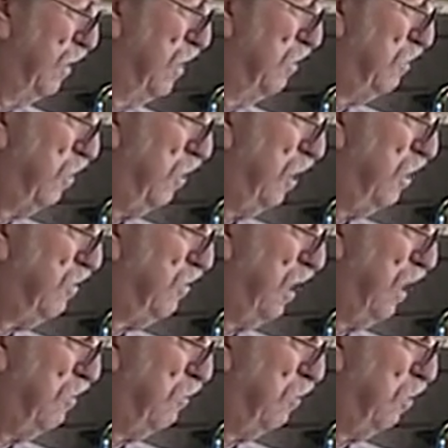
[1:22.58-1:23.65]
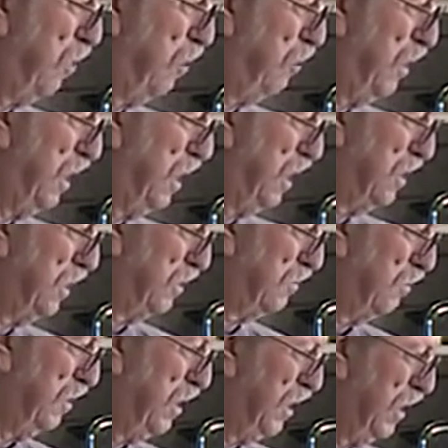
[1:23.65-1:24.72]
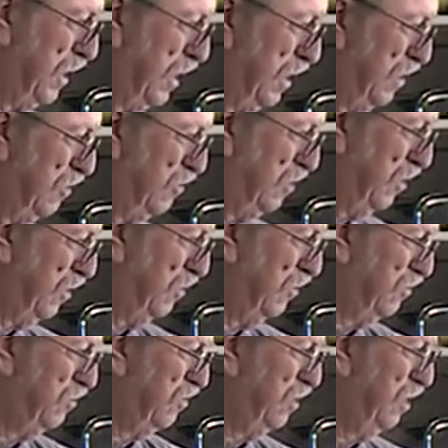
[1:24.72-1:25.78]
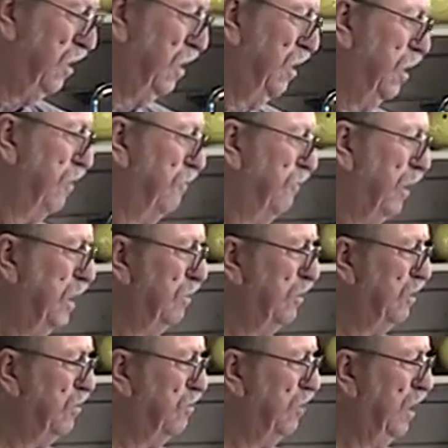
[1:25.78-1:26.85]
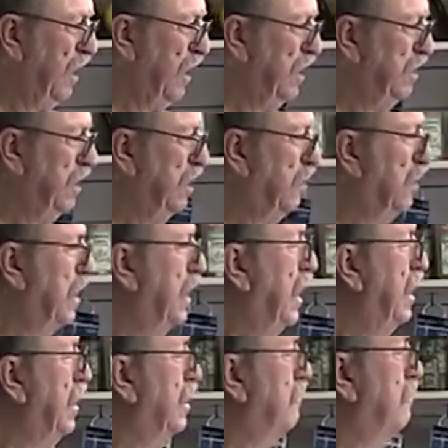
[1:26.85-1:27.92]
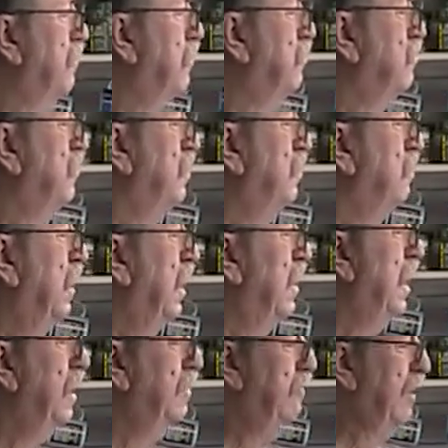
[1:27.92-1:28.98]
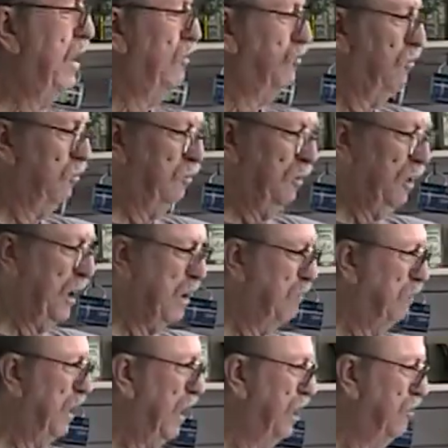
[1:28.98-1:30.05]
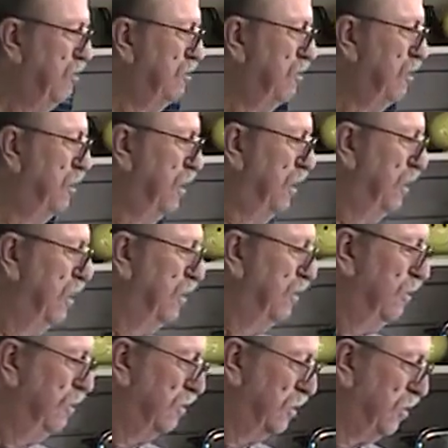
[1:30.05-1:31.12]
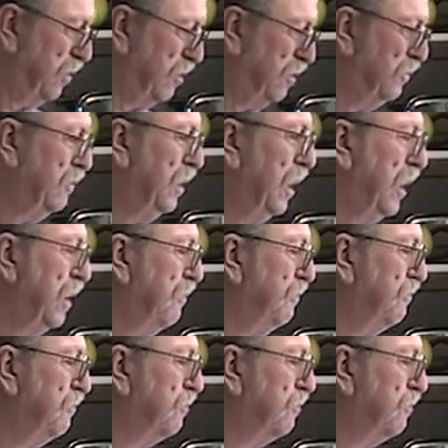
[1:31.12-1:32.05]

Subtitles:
prostate probiotic red, I use those. Vitamin C, the organic version made out of actual plant base, Garden of Life.